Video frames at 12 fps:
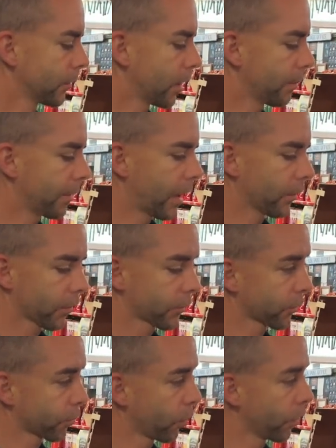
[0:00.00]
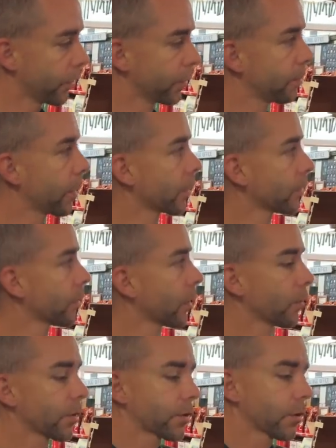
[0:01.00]
Um, now this is wood, but it's
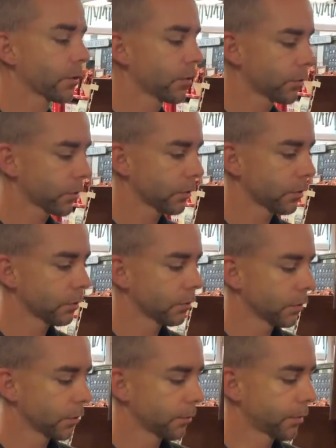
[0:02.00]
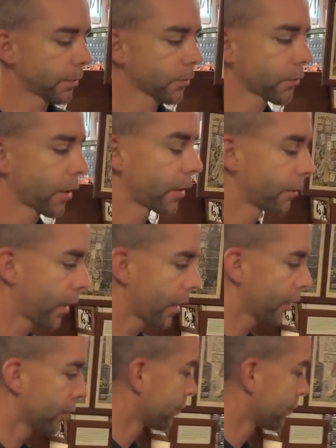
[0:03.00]
uh, we still use it. People stand around it